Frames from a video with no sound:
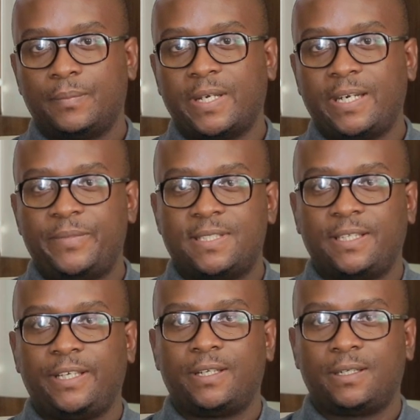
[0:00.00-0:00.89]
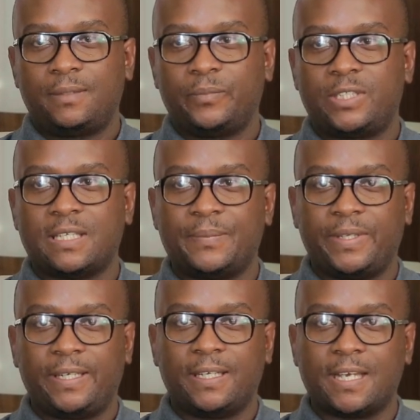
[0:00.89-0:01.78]
My name is Ian
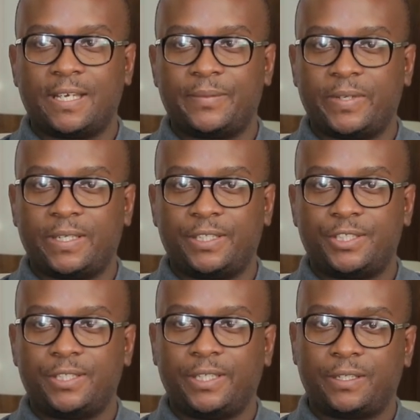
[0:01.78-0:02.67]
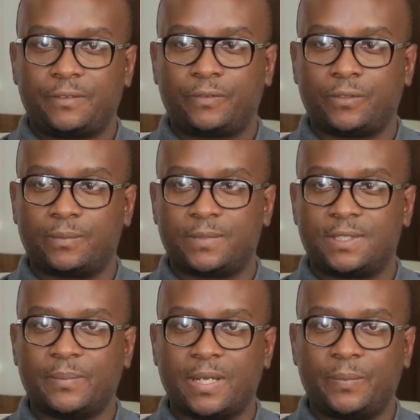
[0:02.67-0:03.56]
Mutamiri. I am an engineer from
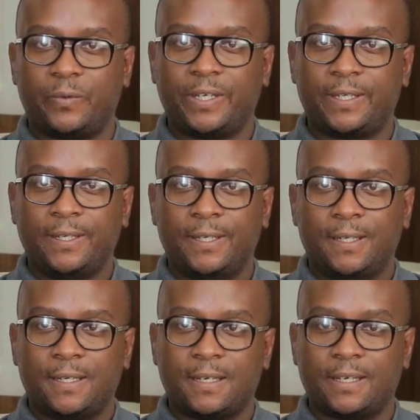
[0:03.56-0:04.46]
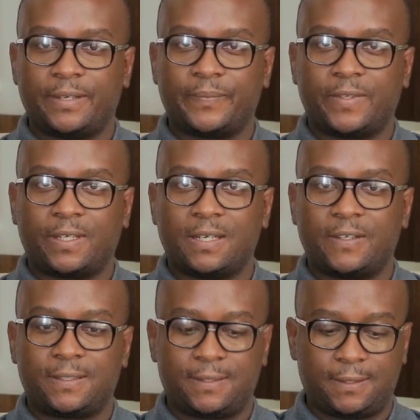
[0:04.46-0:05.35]
Zimbabwe. I am the
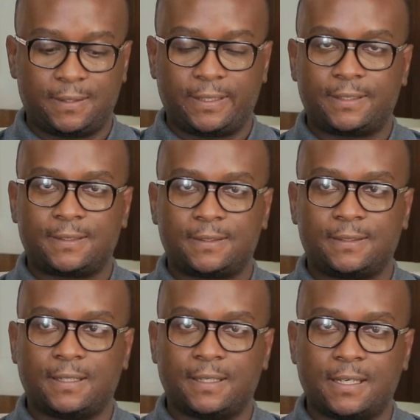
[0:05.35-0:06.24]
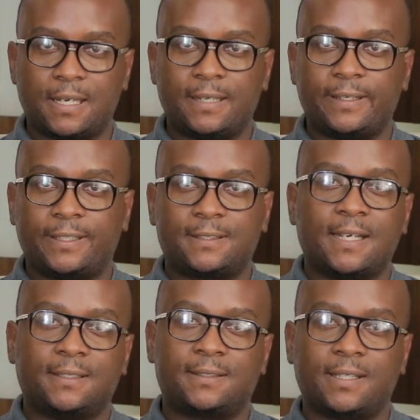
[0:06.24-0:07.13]
current NEF
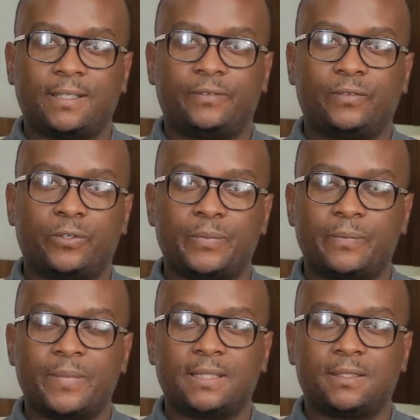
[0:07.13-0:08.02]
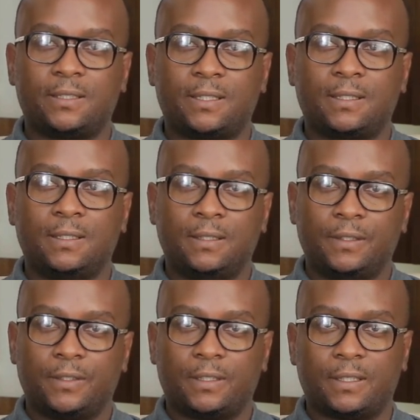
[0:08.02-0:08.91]
Einstein Forum Ambassador
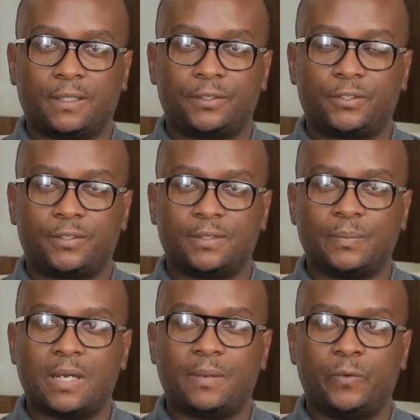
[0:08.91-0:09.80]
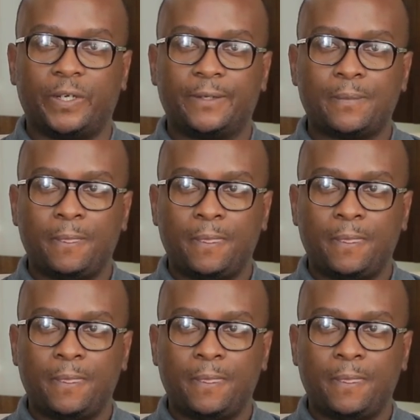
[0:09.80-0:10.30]
to Zimbabwe.